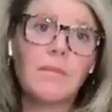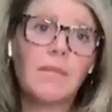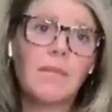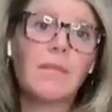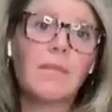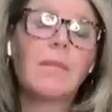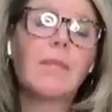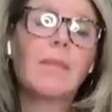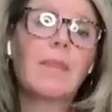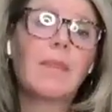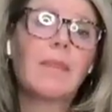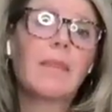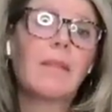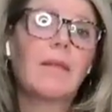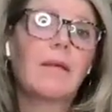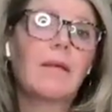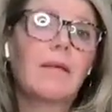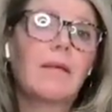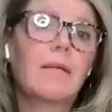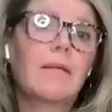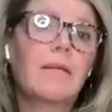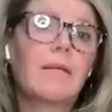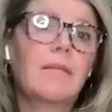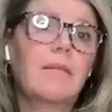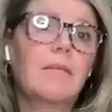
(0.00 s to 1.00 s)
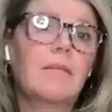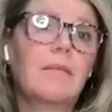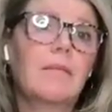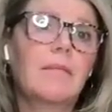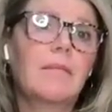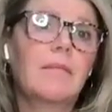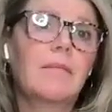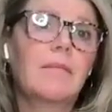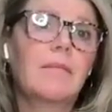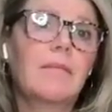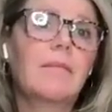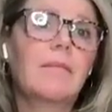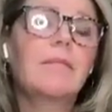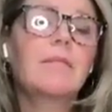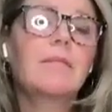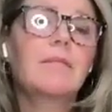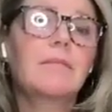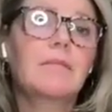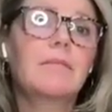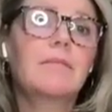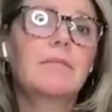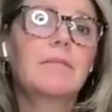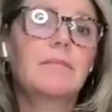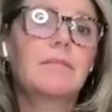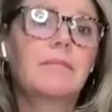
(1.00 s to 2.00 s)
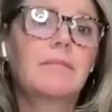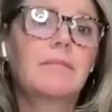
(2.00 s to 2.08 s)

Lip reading: at a cremation or what to